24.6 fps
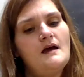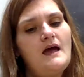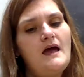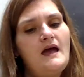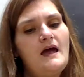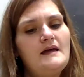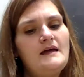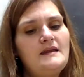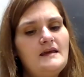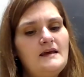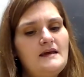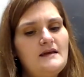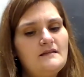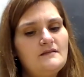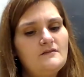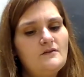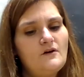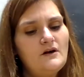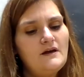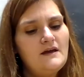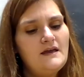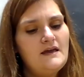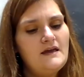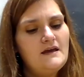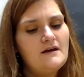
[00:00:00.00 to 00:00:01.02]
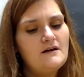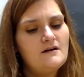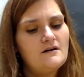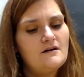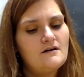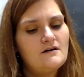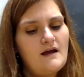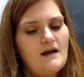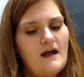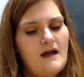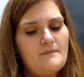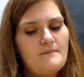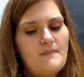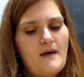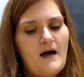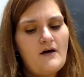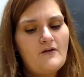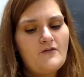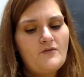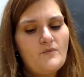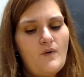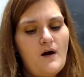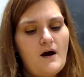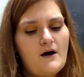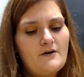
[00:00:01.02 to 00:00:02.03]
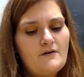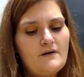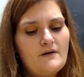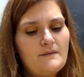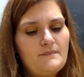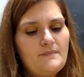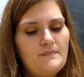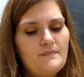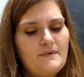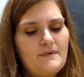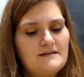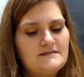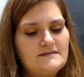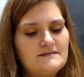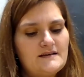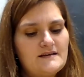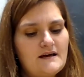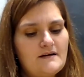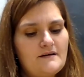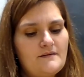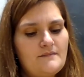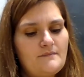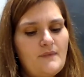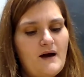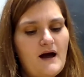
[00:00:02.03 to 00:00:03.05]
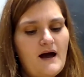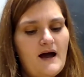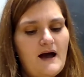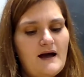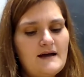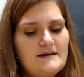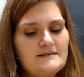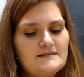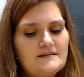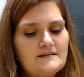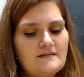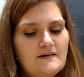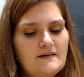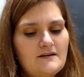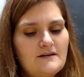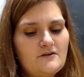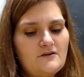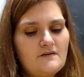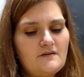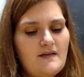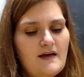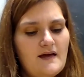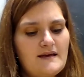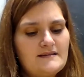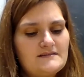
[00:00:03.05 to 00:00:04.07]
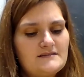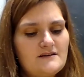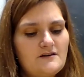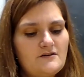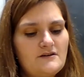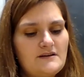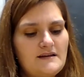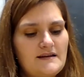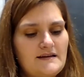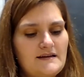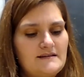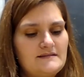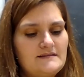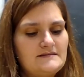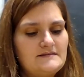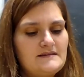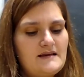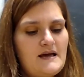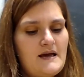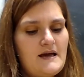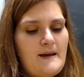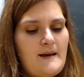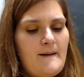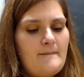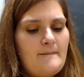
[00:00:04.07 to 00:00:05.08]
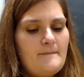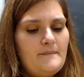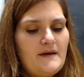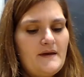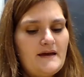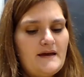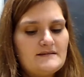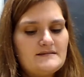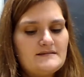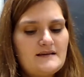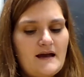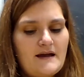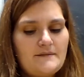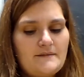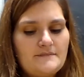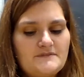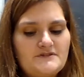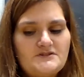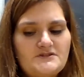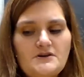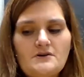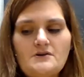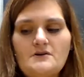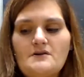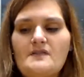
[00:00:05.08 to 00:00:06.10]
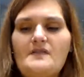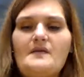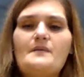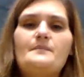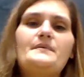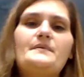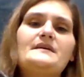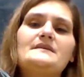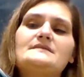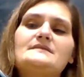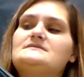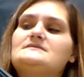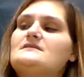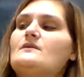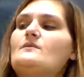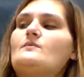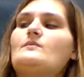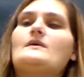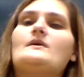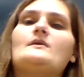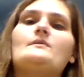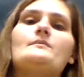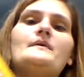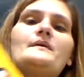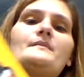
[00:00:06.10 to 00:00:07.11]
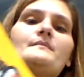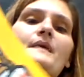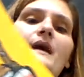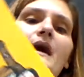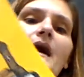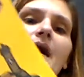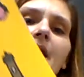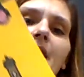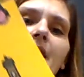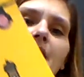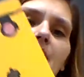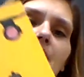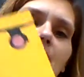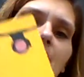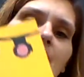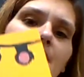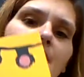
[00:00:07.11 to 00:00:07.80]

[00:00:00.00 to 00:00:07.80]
And he, look here, a mouth-watering pizza. My eyes glitter like sardines because I am sure the pizza will be mine.